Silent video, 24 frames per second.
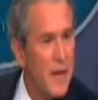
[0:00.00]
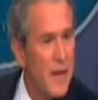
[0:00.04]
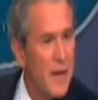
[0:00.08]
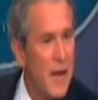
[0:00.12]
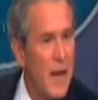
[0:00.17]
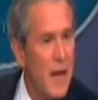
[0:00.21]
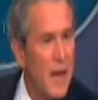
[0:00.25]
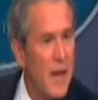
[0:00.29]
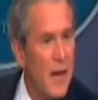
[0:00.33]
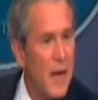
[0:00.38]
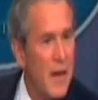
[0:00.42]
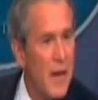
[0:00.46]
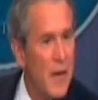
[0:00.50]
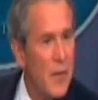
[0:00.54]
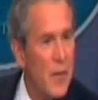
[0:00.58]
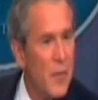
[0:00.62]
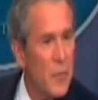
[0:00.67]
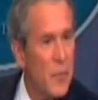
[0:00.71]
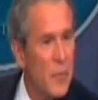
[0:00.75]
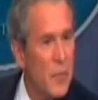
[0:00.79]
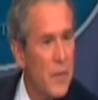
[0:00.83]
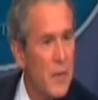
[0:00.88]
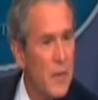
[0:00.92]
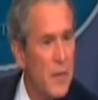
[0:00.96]
And I, and
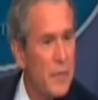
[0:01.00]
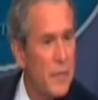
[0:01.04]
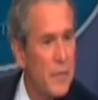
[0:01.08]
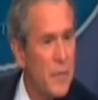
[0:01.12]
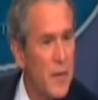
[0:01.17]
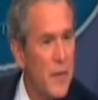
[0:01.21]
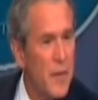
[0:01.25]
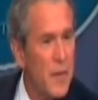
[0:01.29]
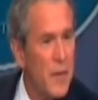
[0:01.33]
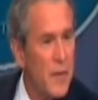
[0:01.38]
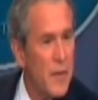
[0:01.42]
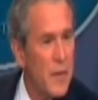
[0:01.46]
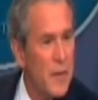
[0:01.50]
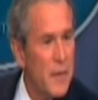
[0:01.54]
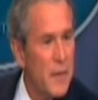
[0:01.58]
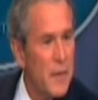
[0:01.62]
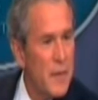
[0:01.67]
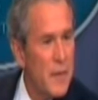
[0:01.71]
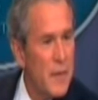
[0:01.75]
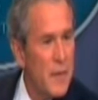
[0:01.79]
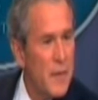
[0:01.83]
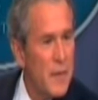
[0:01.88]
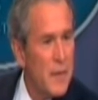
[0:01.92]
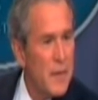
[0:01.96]
I don't believe uh,
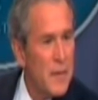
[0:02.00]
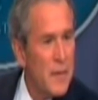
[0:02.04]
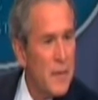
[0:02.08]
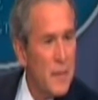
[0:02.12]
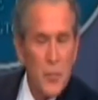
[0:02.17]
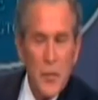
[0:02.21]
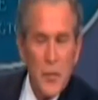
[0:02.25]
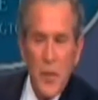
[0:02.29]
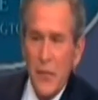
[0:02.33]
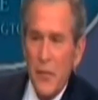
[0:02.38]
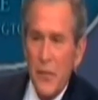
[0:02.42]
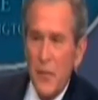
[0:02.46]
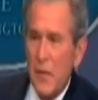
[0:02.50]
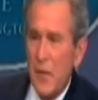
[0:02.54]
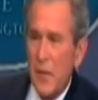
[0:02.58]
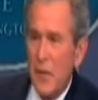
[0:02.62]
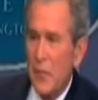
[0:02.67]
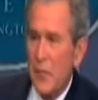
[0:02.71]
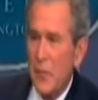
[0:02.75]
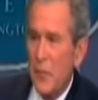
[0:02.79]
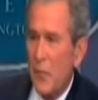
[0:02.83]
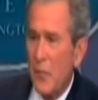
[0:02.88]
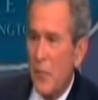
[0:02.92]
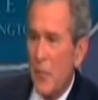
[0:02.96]

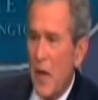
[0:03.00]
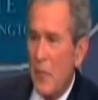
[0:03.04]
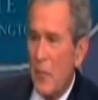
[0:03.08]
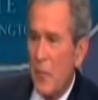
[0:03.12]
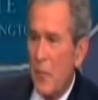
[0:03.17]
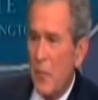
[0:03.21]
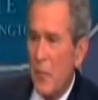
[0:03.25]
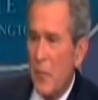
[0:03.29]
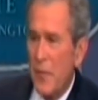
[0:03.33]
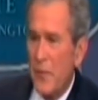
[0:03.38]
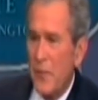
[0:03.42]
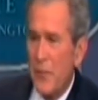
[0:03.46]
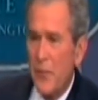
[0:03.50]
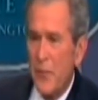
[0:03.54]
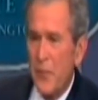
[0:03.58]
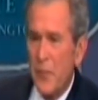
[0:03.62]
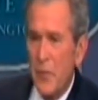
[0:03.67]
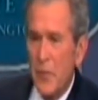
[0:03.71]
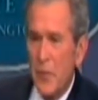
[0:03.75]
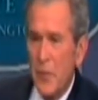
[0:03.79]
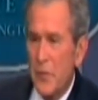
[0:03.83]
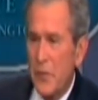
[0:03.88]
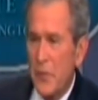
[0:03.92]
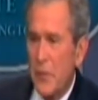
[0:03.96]
President-elect Obama will be
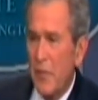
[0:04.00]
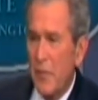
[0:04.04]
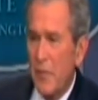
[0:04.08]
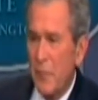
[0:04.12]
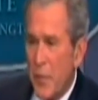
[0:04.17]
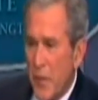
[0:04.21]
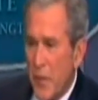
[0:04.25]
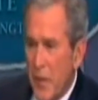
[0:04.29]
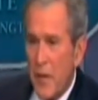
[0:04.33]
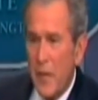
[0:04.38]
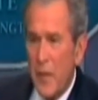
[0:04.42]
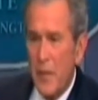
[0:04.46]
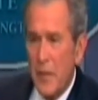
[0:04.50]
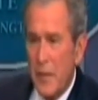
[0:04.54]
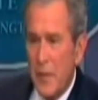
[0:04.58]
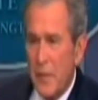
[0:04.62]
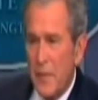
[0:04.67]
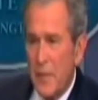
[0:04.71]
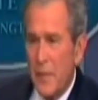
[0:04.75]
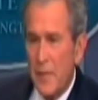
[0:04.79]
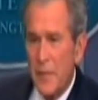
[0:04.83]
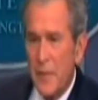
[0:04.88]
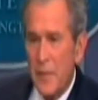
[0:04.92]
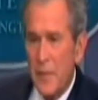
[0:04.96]
full of self-pity.